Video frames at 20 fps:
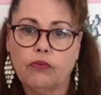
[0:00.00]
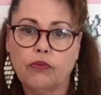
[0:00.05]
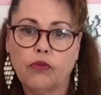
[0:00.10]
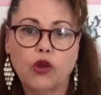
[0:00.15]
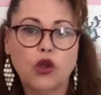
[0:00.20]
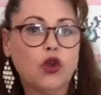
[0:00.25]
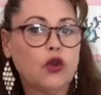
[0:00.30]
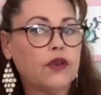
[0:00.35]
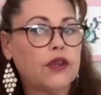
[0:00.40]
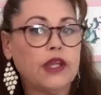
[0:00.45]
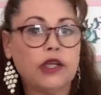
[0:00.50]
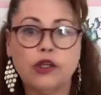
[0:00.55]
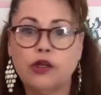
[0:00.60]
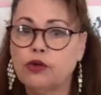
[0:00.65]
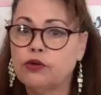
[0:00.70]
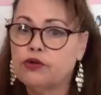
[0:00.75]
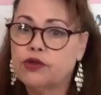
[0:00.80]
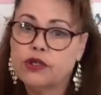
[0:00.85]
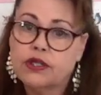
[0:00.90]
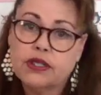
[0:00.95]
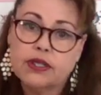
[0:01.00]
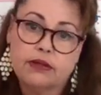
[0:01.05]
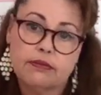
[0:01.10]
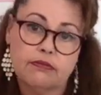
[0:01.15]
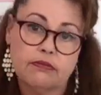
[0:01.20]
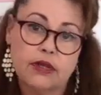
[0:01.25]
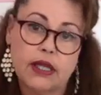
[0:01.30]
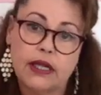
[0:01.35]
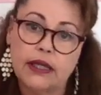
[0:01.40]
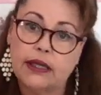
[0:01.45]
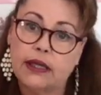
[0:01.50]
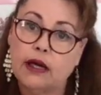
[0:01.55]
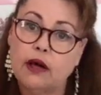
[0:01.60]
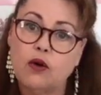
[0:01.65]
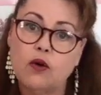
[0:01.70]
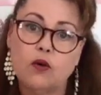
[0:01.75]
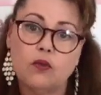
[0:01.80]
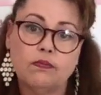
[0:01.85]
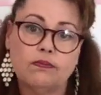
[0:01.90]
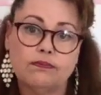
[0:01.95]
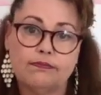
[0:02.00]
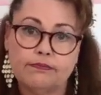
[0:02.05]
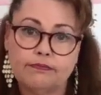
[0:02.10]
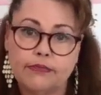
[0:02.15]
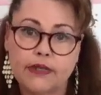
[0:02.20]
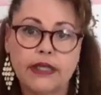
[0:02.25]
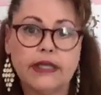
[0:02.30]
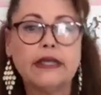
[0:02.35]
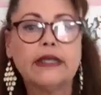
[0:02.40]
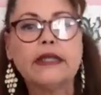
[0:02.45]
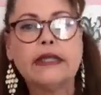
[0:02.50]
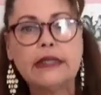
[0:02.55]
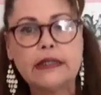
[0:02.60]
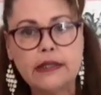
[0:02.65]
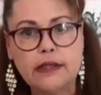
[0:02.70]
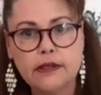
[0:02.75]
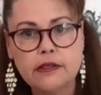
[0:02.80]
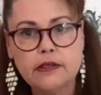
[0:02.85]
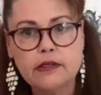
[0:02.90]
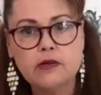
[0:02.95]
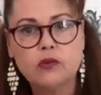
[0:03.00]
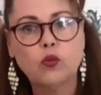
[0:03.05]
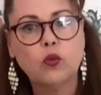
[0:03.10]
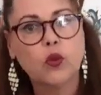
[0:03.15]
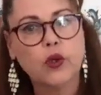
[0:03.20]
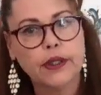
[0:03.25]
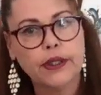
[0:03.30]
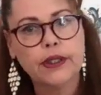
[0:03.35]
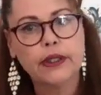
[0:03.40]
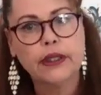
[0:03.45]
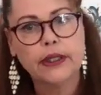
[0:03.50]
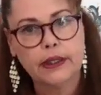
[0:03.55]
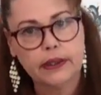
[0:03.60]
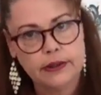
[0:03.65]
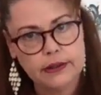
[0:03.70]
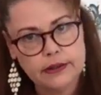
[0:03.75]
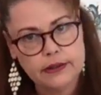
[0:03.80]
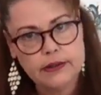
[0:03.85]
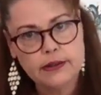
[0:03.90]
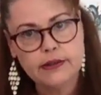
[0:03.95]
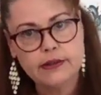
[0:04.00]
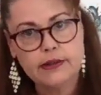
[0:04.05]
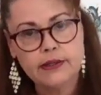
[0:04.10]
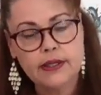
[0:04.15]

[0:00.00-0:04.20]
then you just let it go. It is what it is.